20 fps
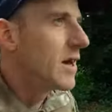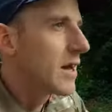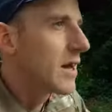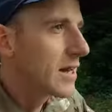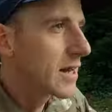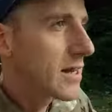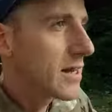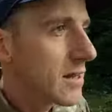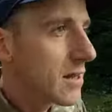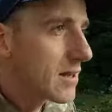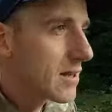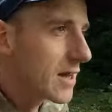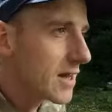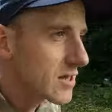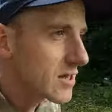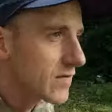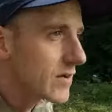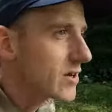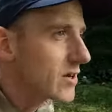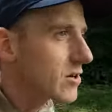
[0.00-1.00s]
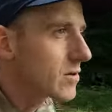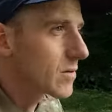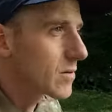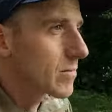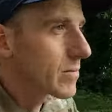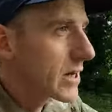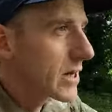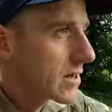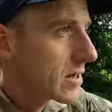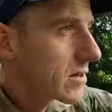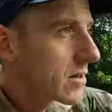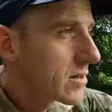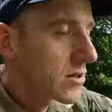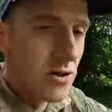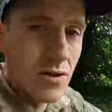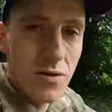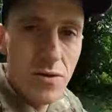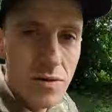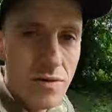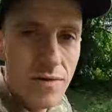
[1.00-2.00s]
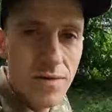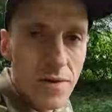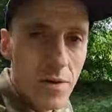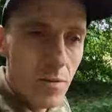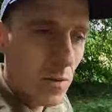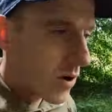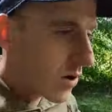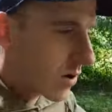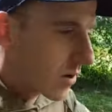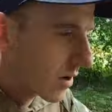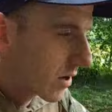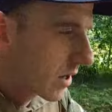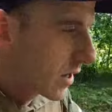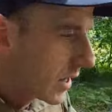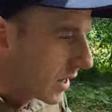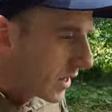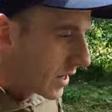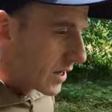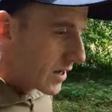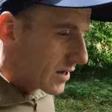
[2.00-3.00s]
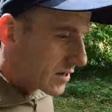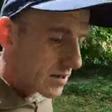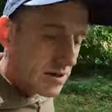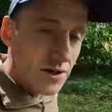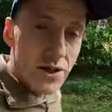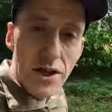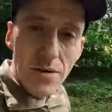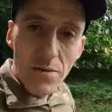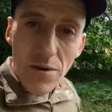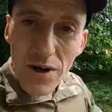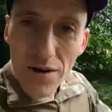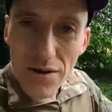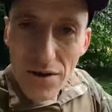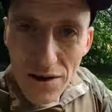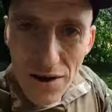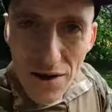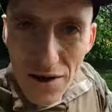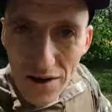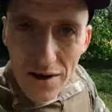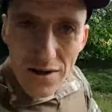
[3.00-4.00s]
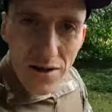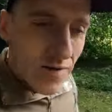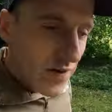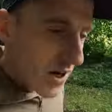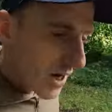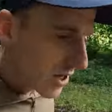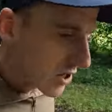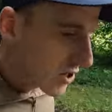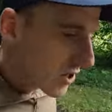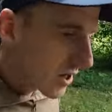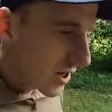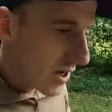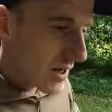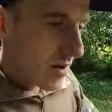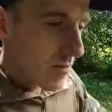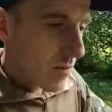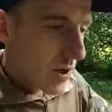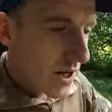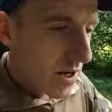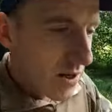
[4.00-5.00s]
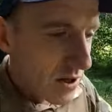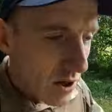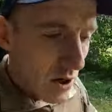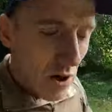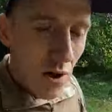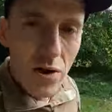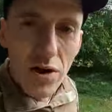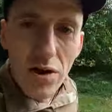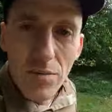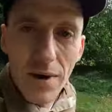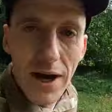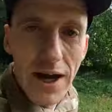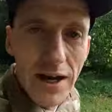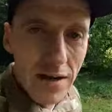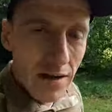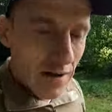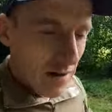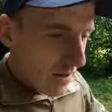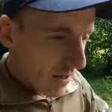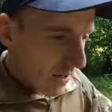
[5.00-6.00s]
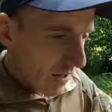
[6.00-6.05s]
and in today's video we're basically just going for a walk to see what other nuggets of history we can document.